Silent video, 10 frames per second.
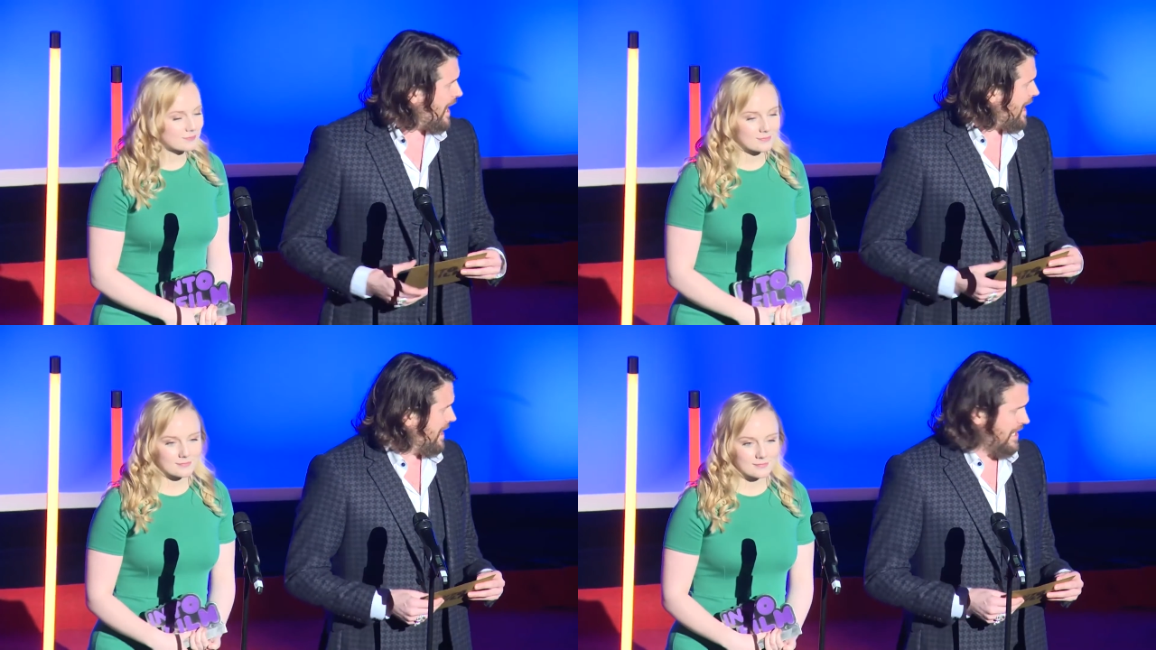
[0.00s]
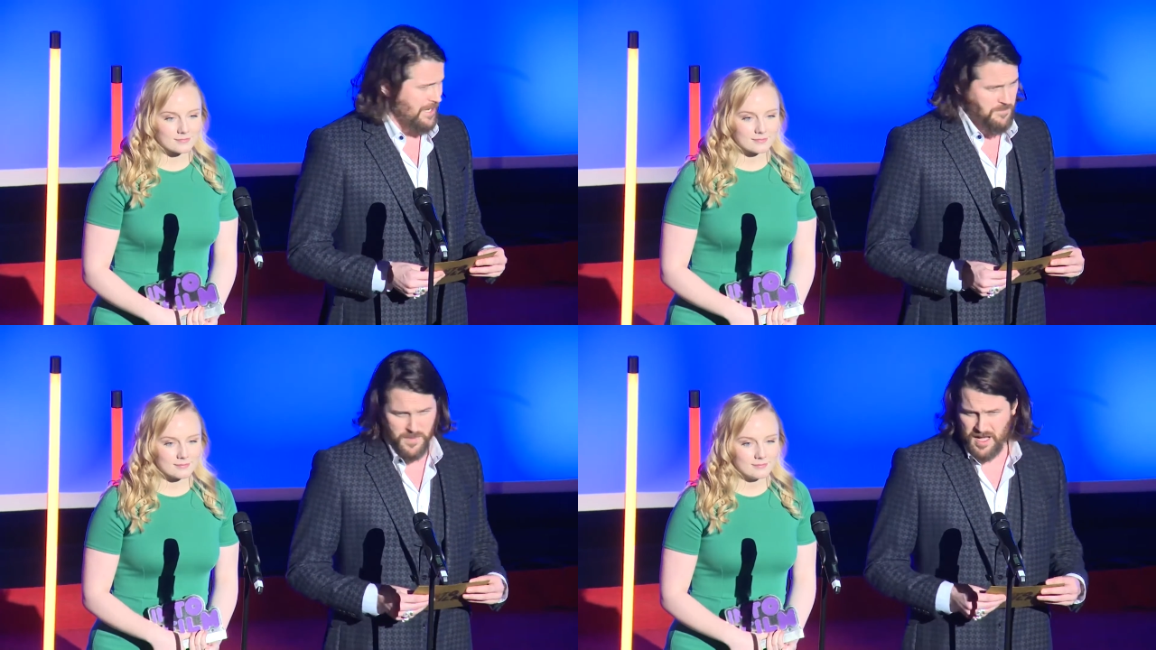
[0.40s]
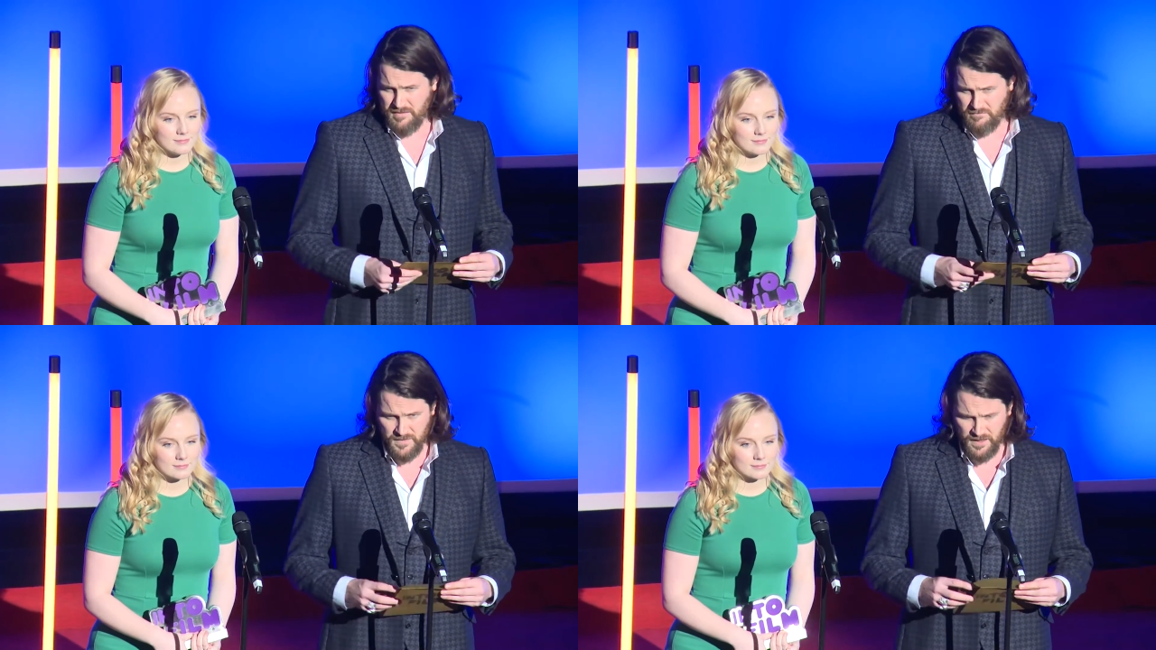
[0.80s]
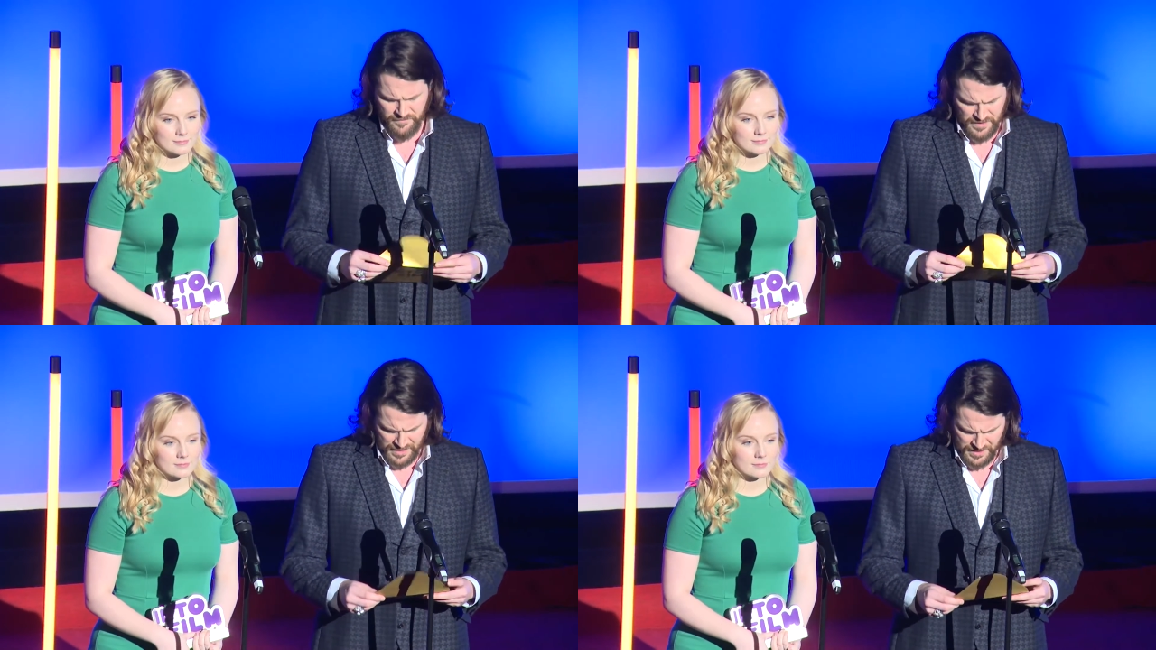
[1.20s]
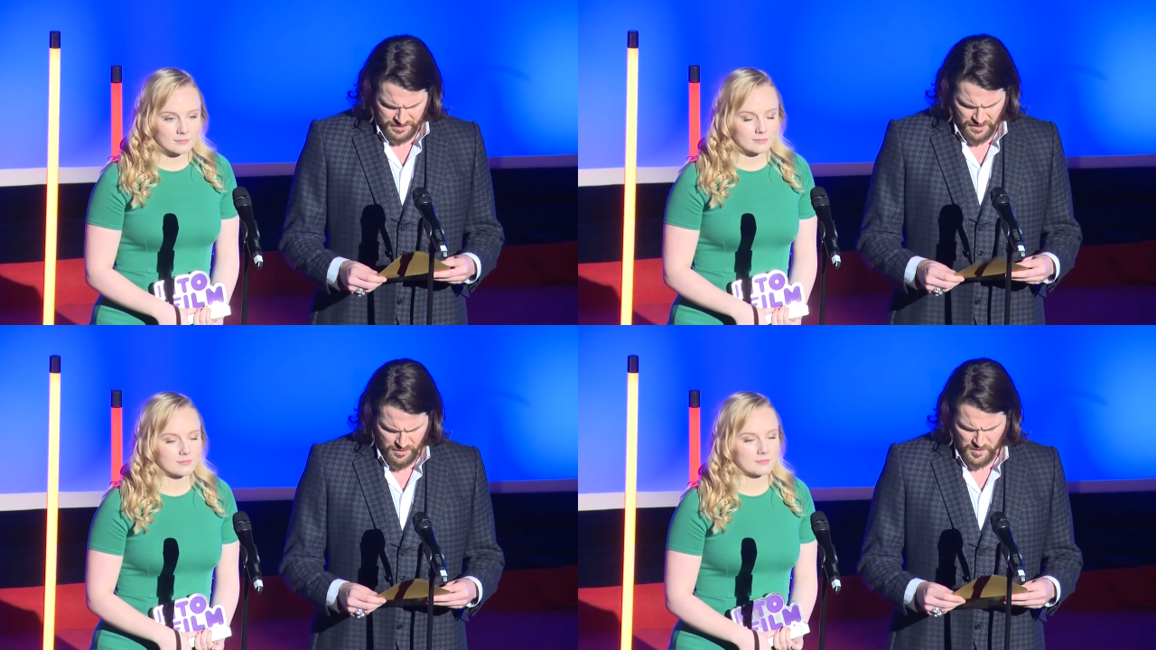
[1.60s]
Speaker 1: And um, I, I, feel like I need to
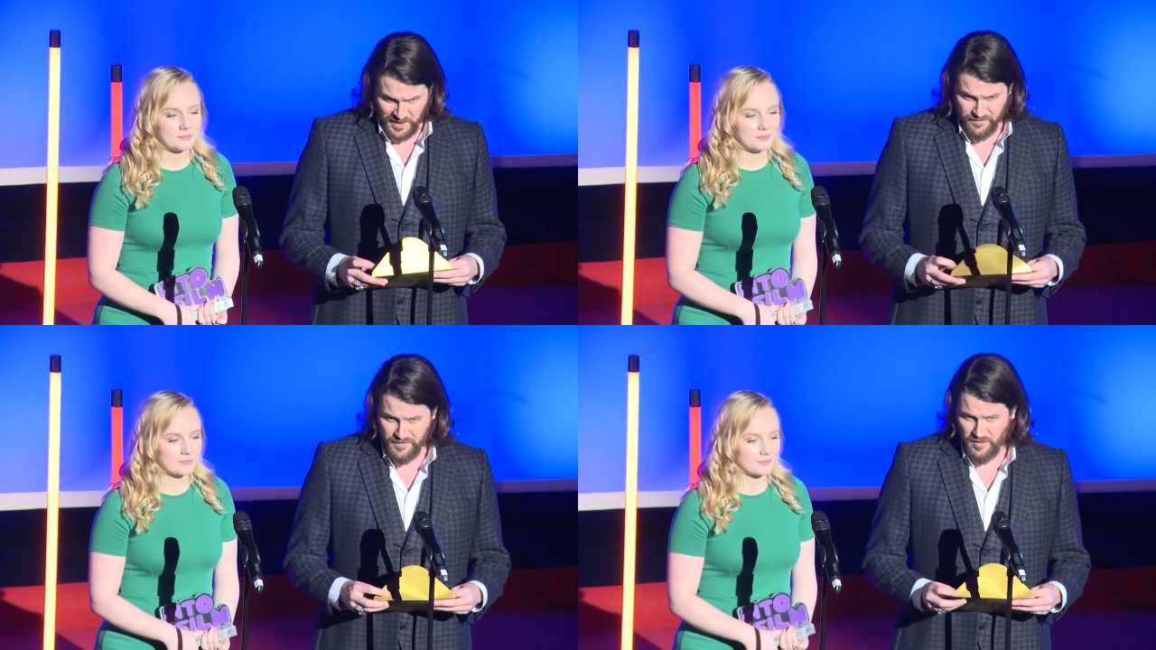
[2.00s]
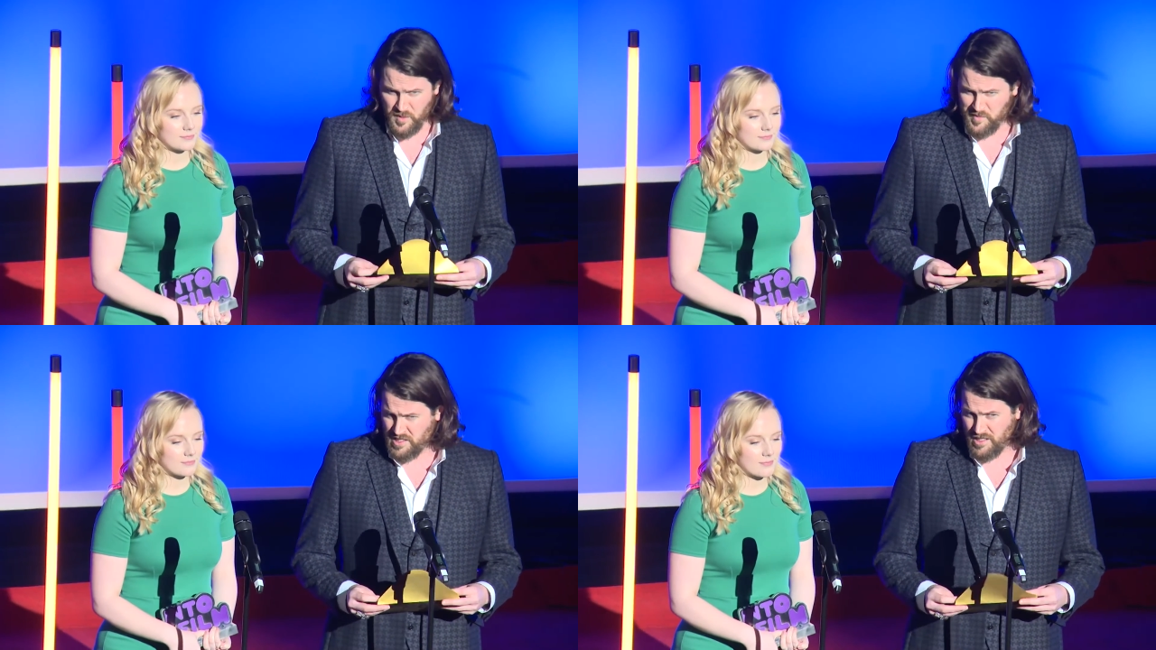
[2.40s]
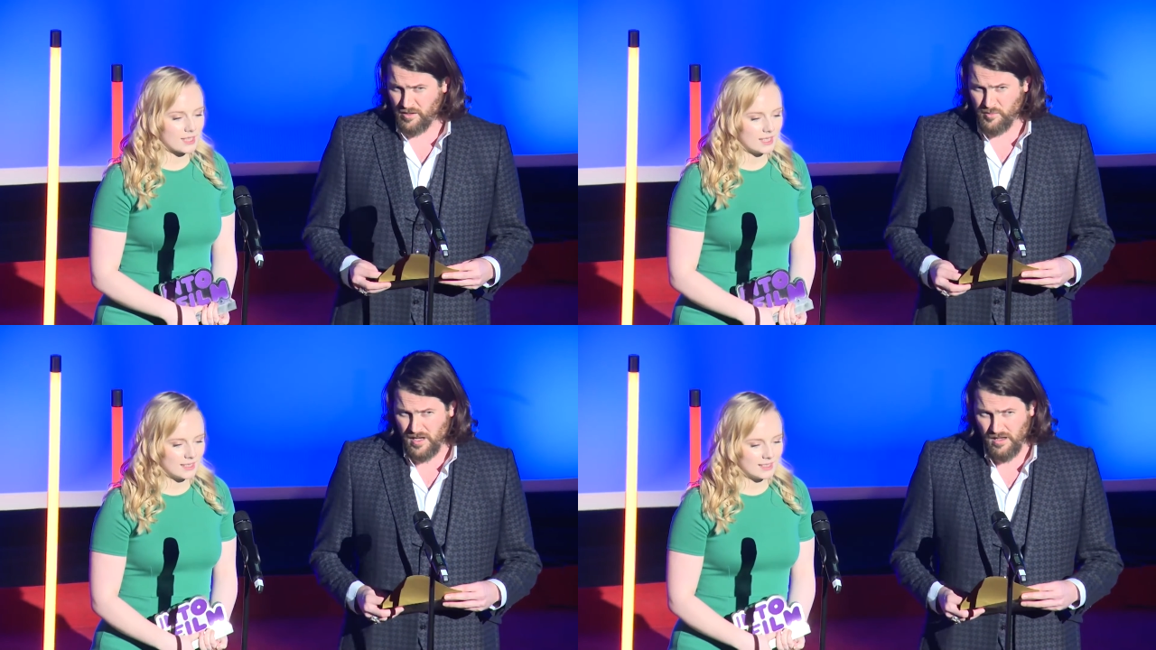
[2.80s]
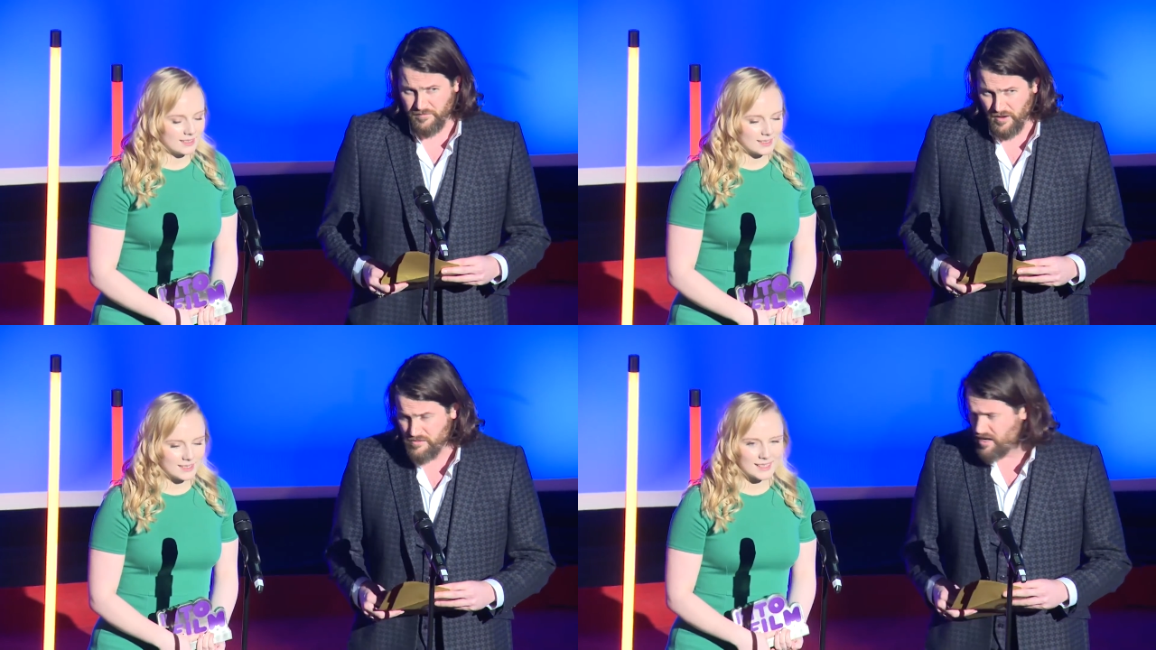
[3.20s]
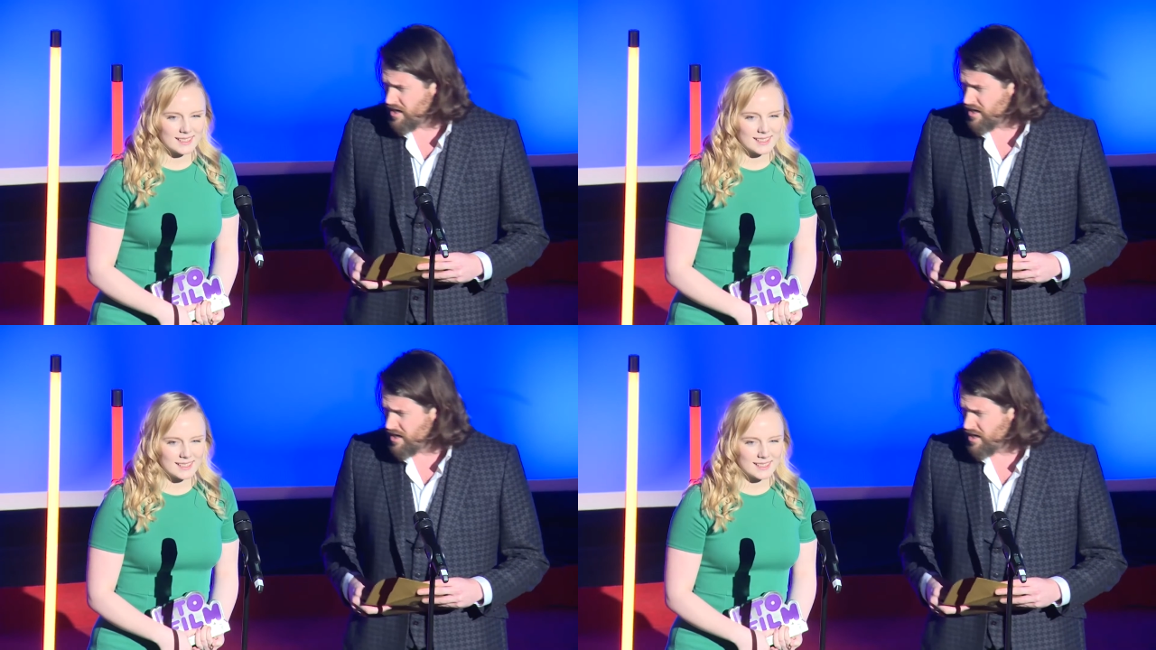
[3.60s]
go home and make a film immediately on my iPhone.